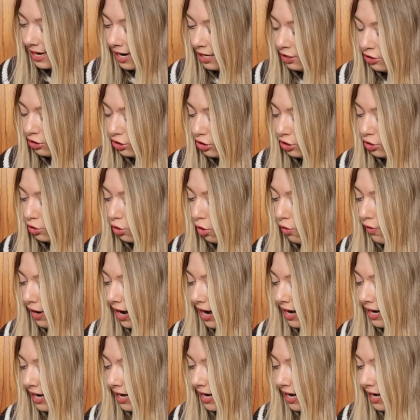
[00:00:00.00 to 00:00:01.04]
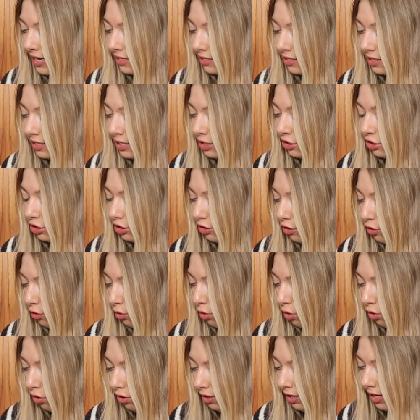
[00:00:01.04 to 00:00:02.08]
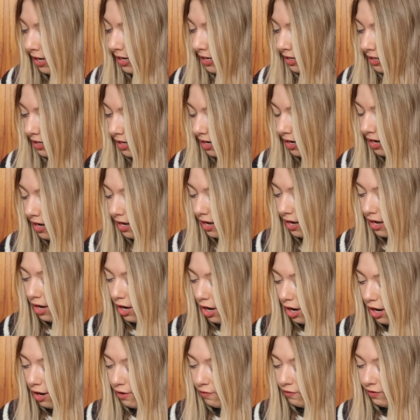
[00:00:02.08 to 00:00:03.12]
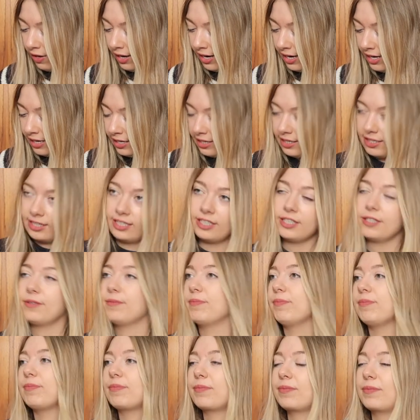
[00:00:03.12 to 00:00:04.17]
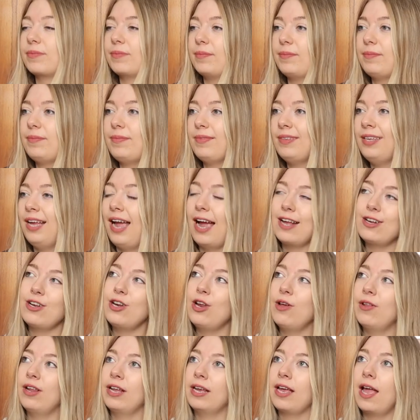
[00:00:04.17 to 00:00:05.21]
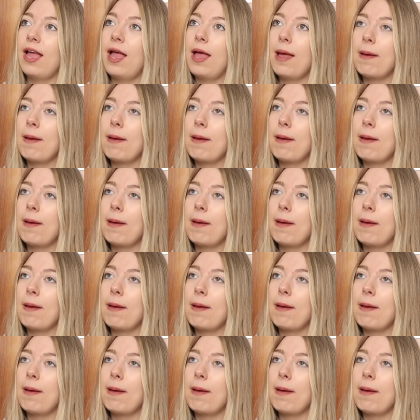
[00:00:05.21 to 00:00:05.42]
I just saw it and I instantly just thought like of like, I don't know, like